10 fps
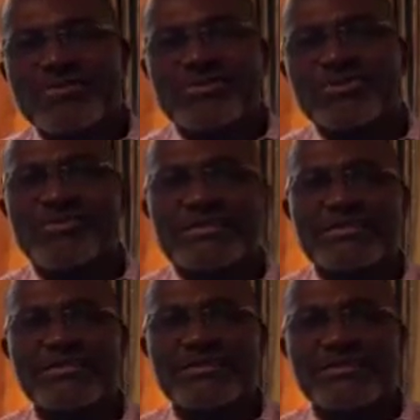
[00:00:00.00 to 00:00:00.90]
to do it.
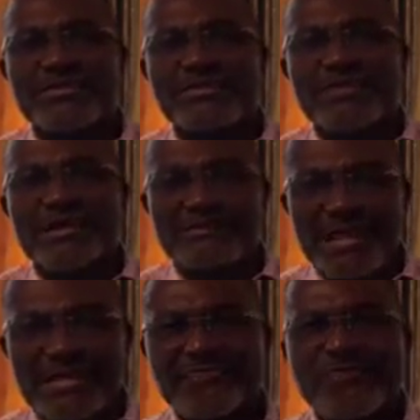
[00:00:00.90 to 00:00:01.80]
I've
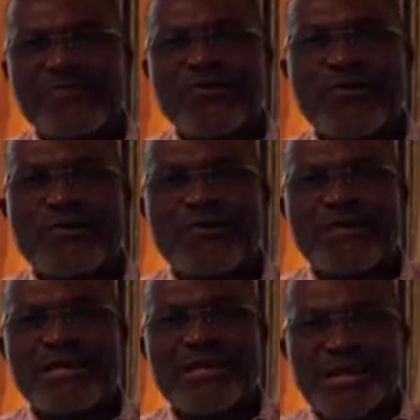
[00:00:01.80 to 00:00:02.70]
done it before
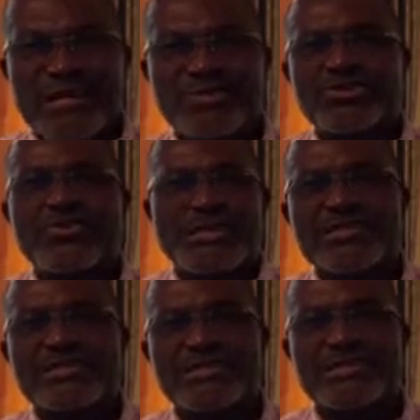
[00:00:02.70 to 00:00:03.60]
and I can do
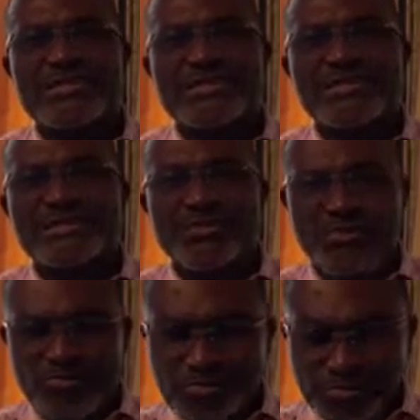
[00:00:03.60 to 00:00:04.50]
it.
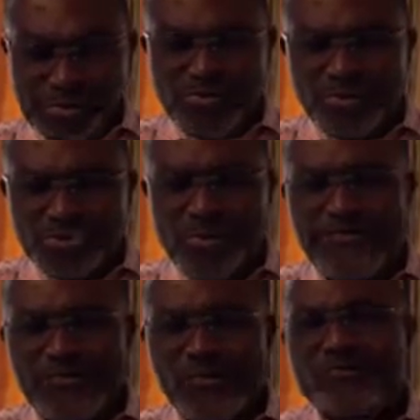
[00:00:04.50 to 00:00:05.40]
So people should
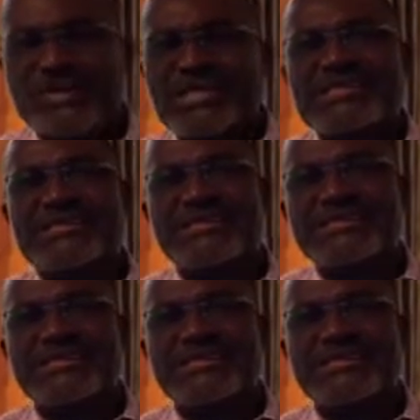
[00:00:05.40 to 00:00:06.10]
have confidence.